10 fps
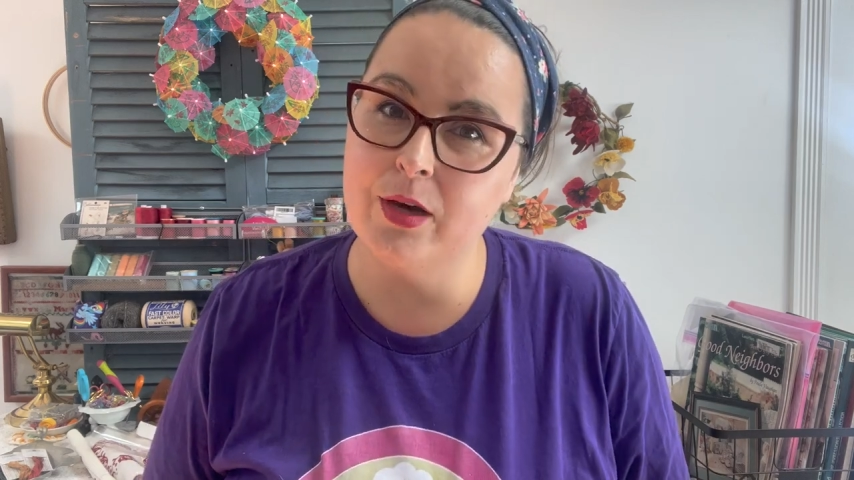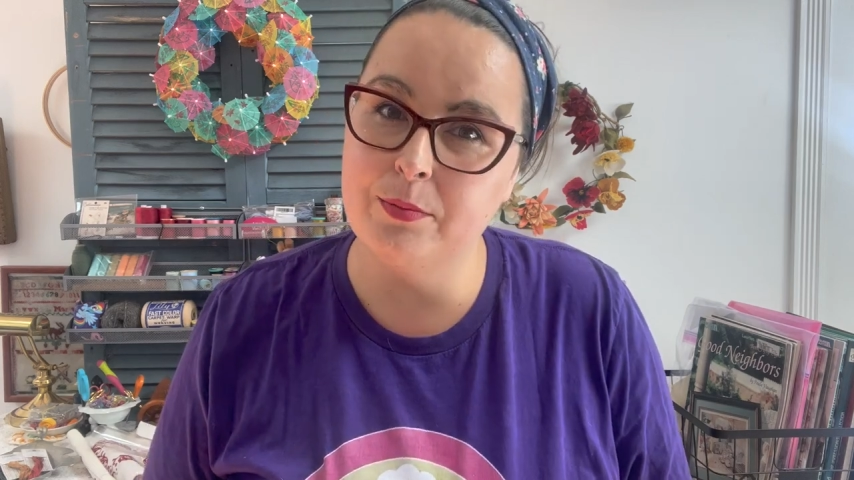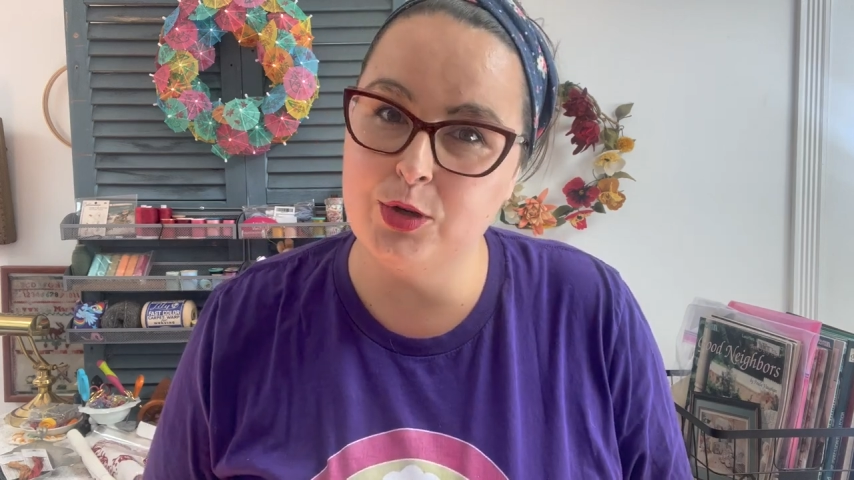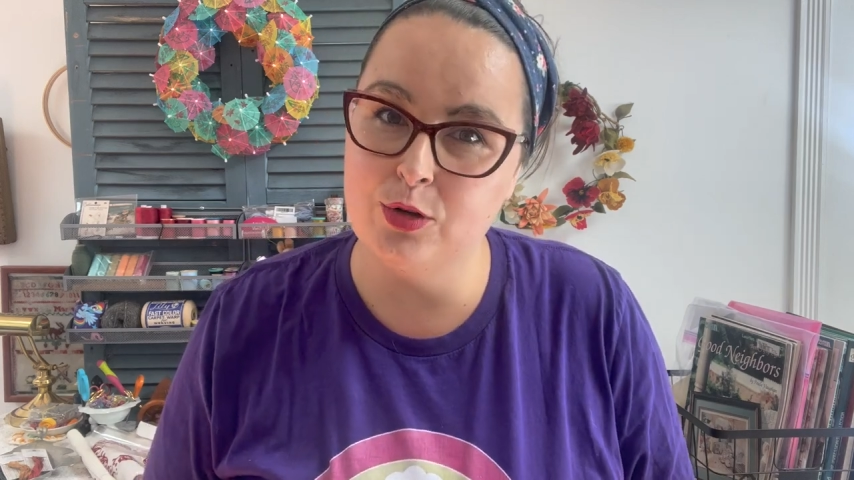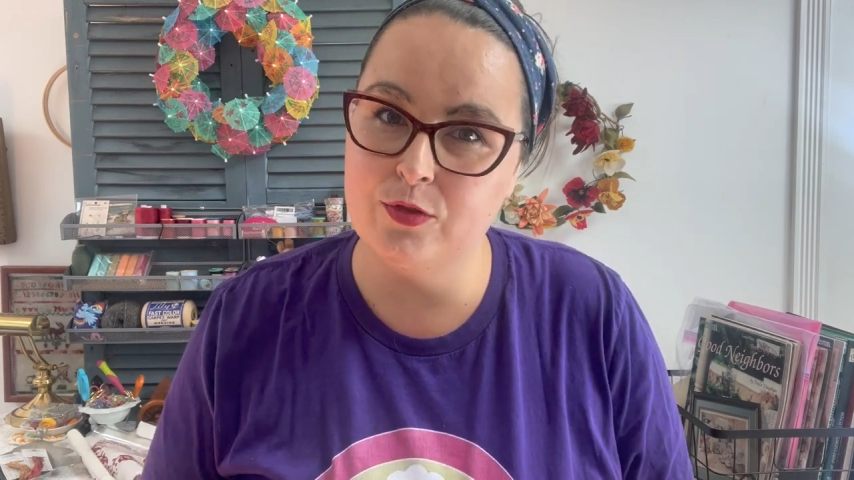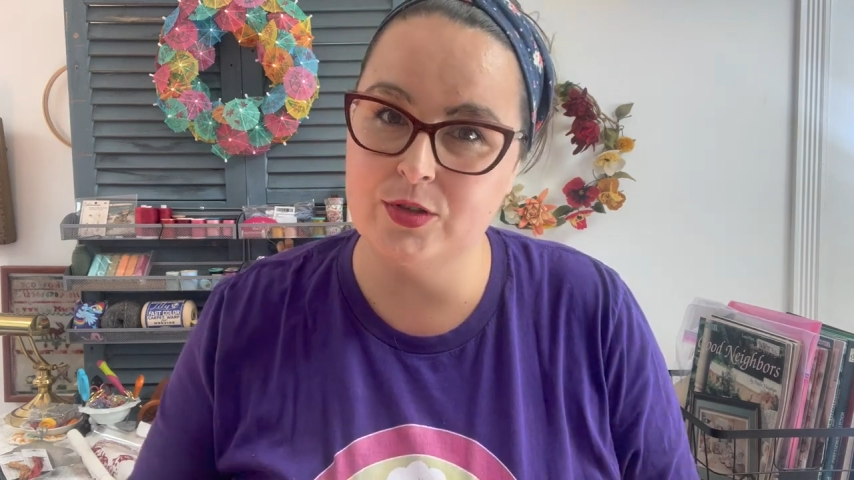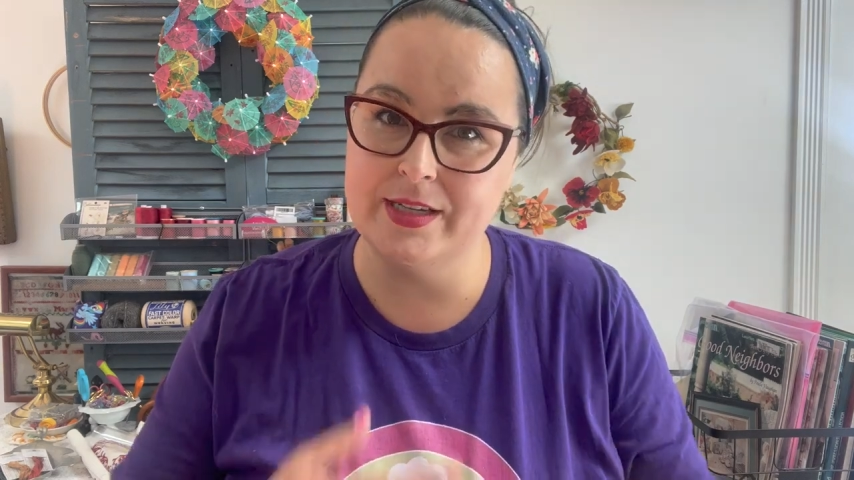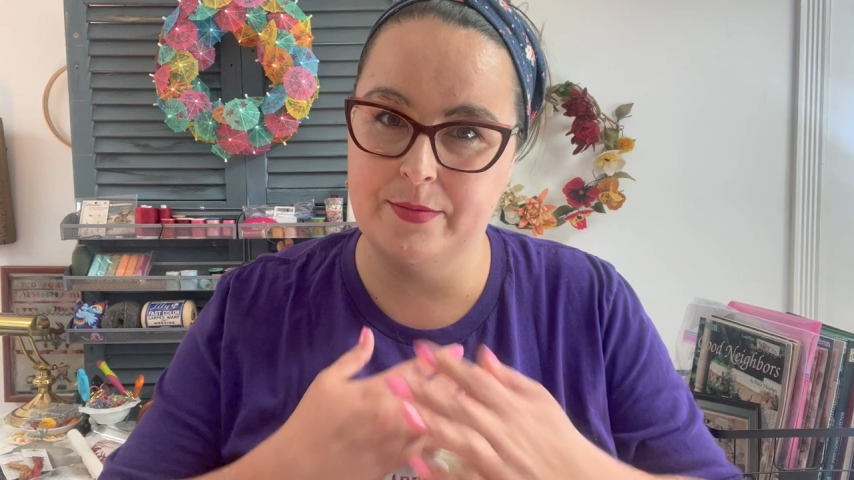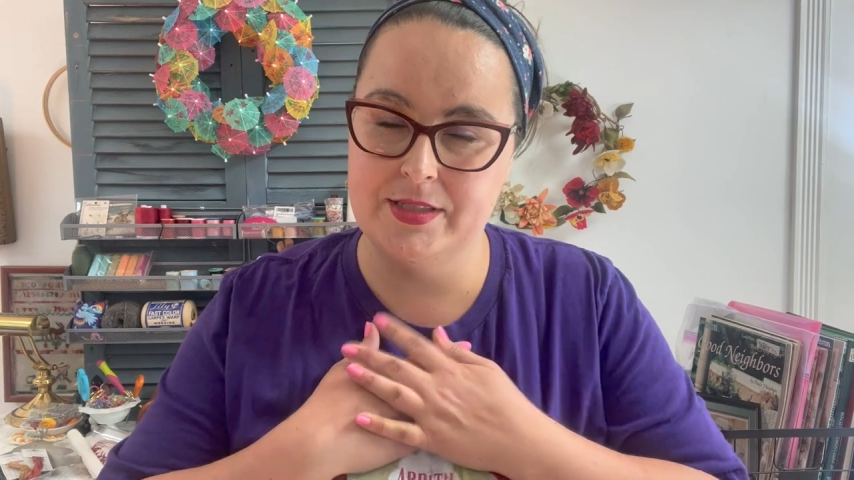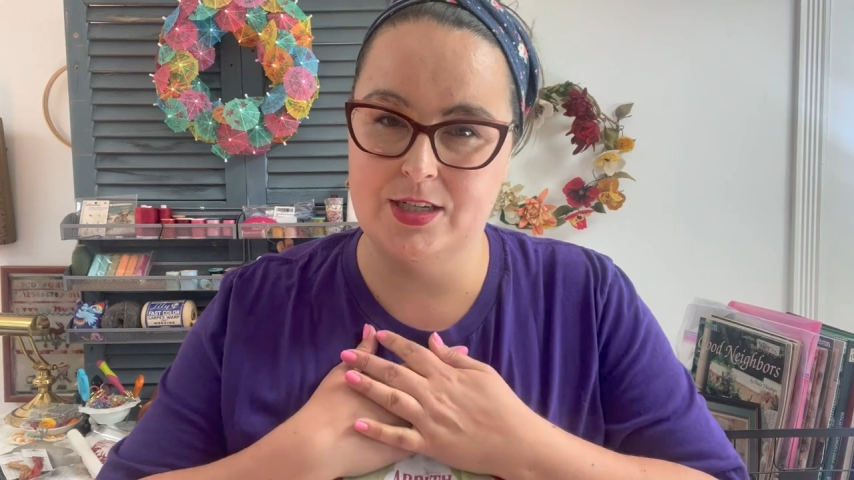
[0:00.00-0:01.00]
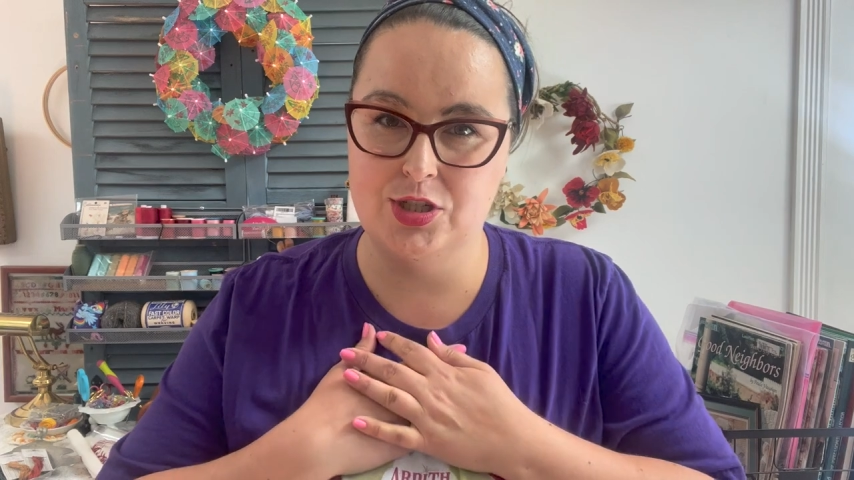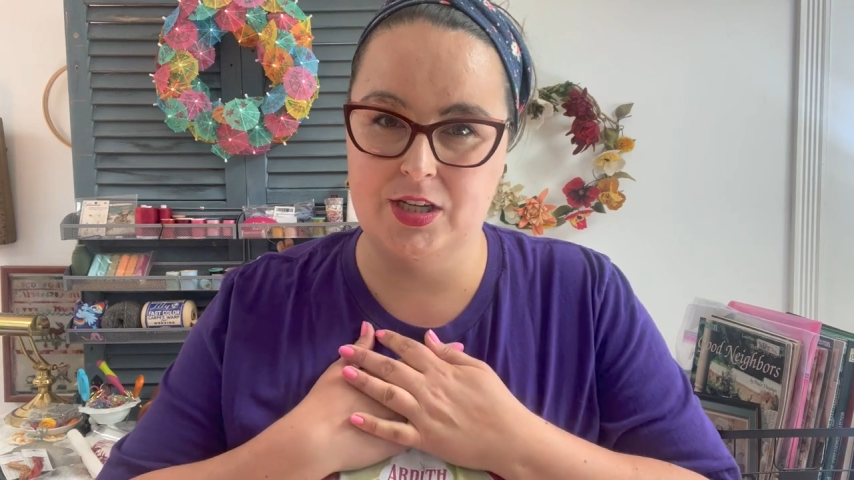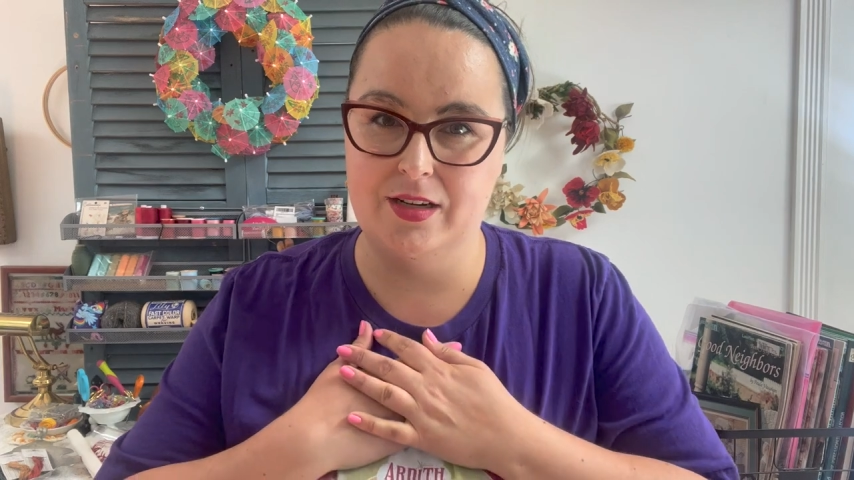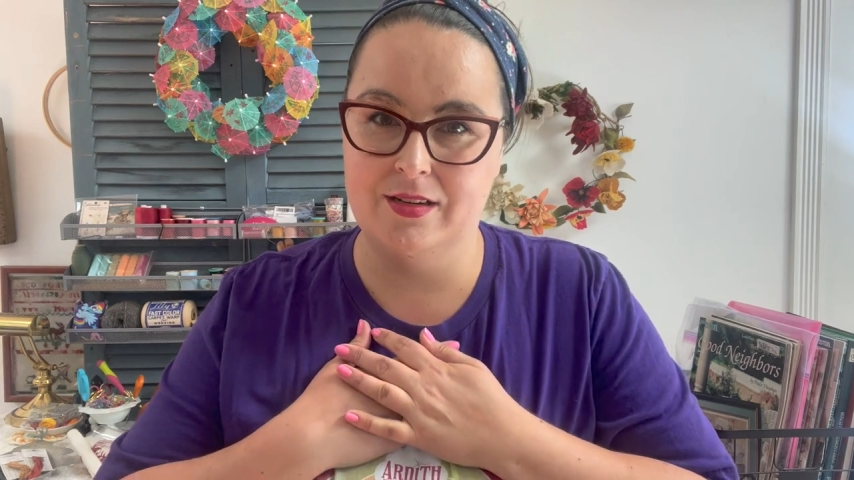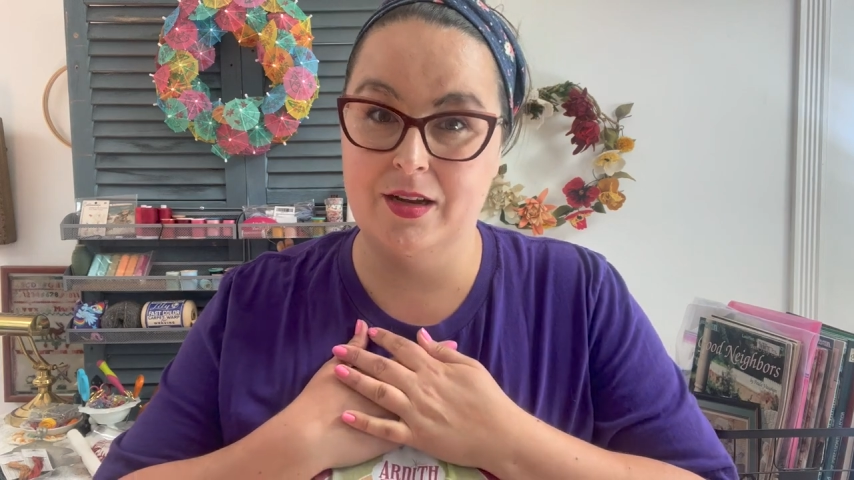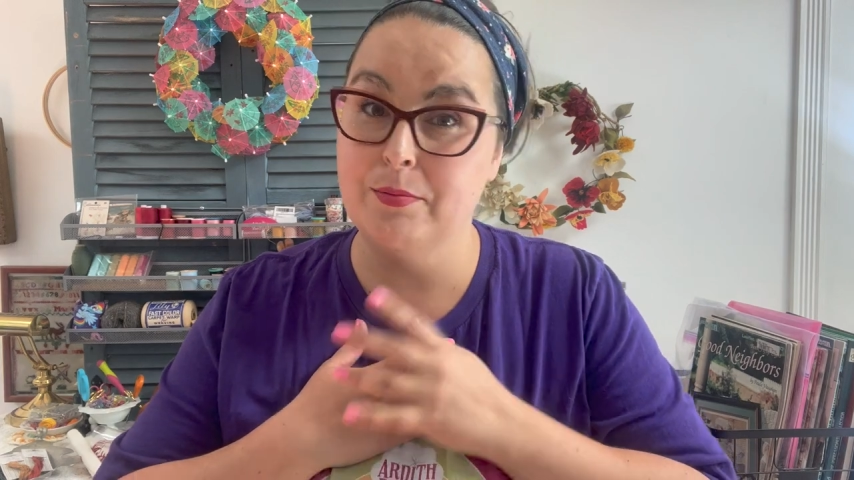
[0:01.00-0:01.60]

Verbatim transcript: a beautiful time stitching,